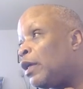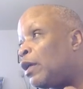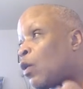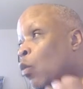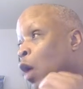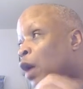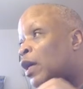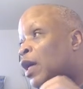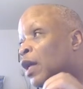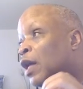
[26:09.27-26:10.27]

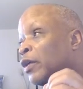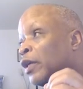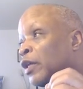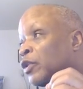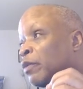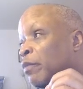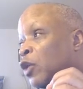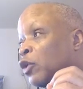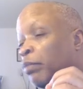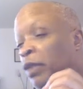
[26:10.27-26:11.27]
watercolor is the
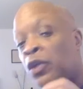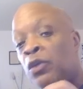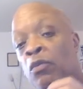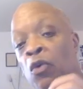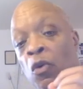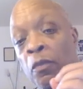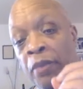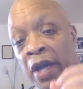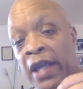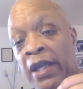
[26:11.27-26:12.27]
most blendable
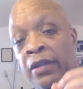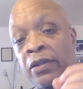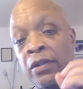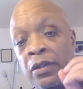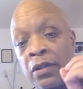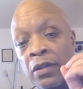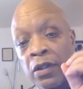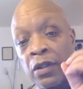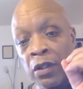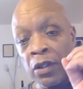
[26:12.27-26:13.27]
paint
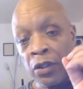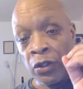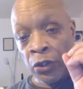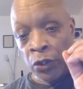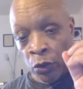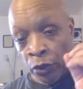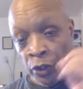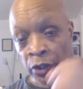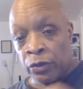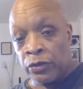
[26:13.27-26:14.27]
you'll
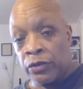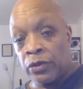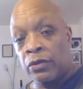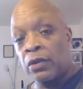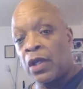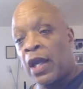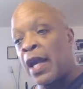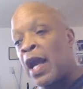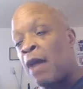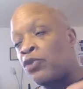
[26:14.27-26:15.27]
use.
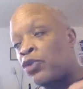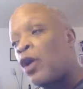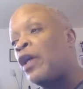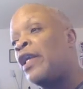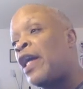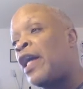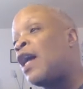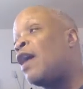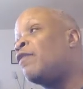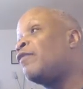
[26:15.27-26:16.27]
And I'm starting to
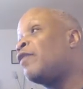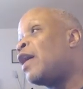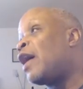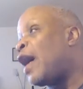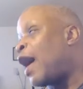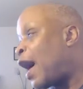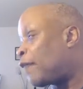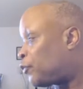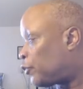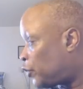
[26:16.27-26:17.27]
have,
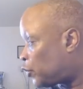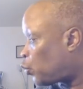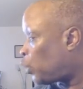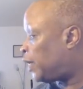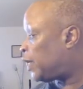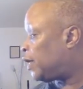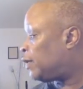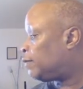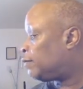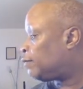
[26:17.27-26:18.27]
after this
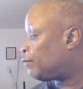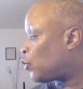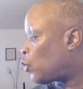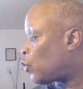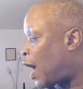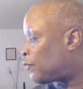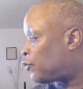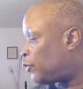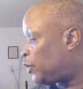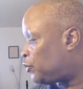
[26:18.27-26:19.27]
weekend or
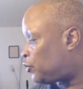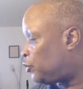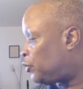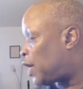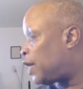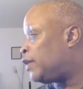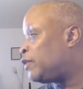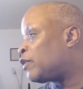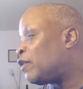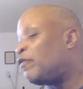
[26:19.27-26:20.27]
after these 2
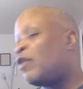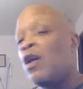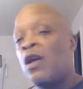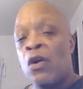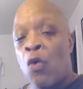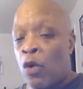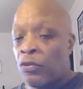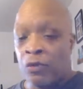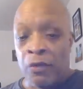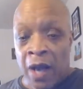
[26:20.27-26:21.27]
days of going
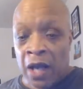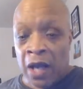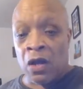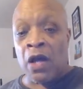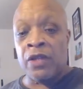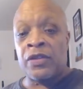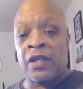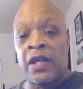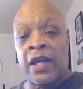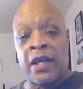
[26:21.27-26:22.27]
through my
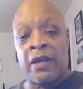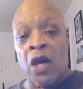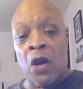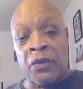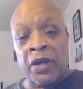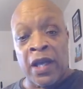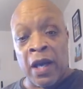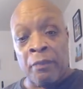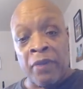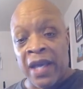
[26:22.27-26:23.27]
closet and opening
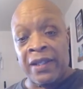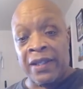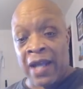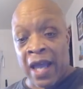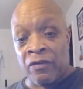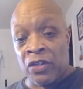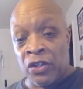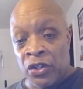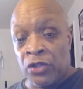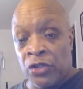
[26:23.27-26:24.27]
up paint that I haven't
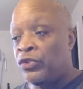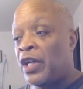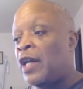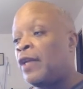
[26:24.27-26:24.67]
used yet